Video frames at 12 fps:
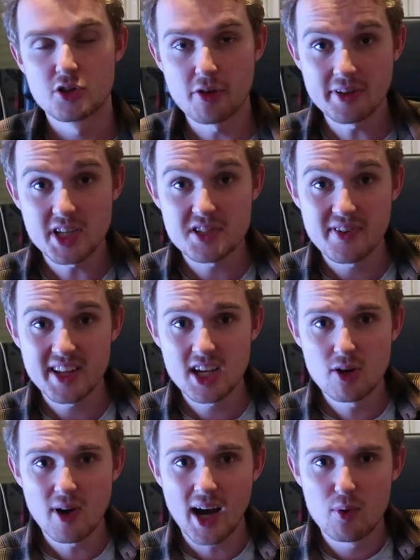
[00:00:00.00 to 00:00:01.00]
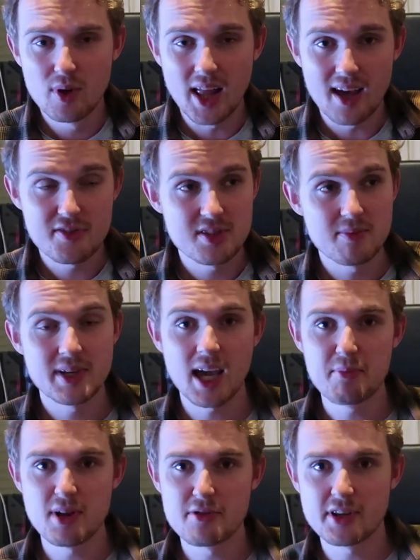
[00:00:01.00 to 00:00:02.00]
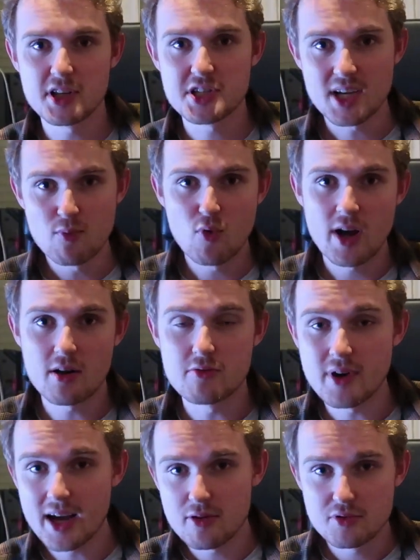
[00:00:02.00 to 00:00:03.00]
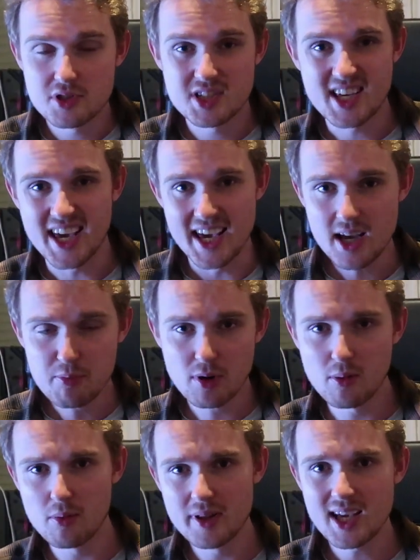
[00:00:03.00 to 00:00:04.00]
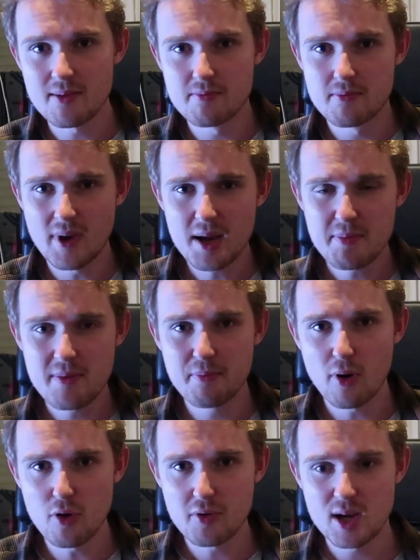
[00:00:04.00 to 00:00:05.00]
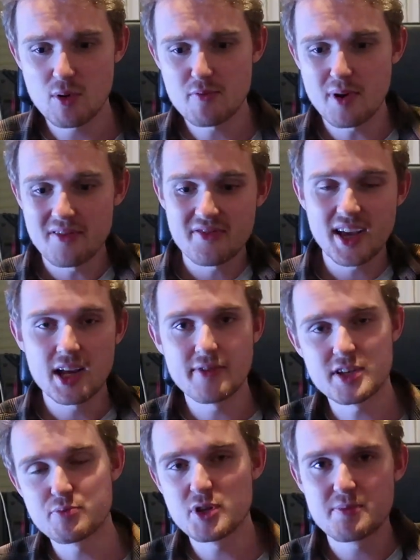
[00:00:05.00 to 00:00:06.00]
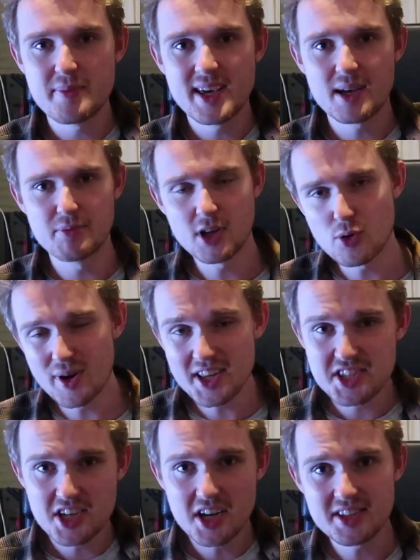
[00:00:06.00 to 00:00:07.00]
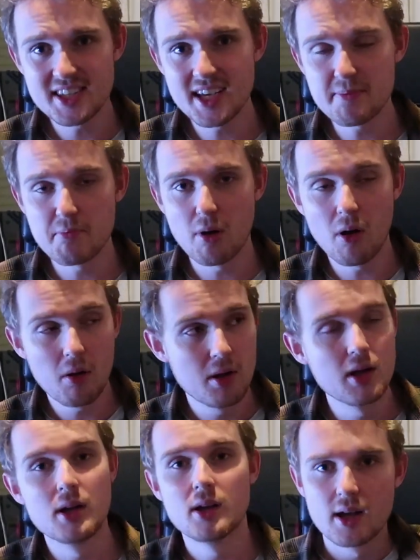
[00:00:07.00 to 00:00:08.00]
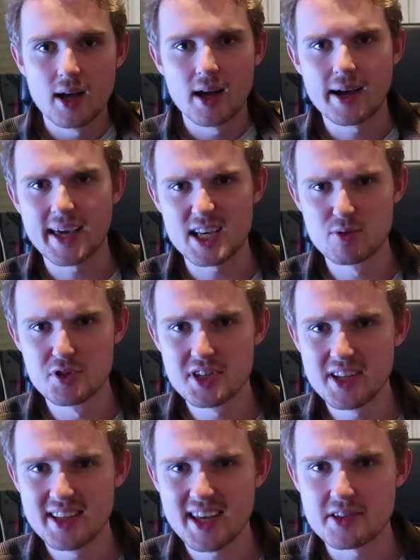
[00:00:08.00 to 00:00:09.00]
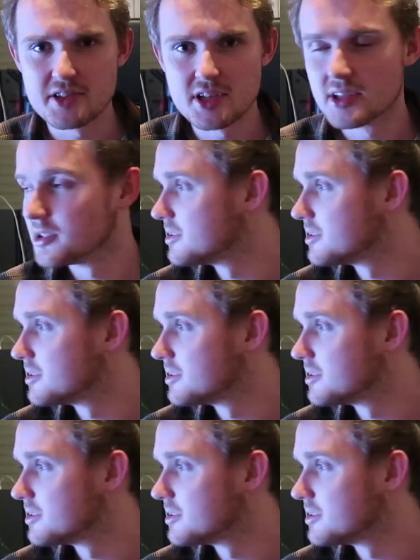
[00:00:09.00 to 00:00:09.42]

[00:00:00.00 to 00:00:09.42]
During this video I will have some gameplay running somewhere around here probably. I might be poking it with my finger as we speak, I'm not quite certain yet, but I guess we'll see in the end.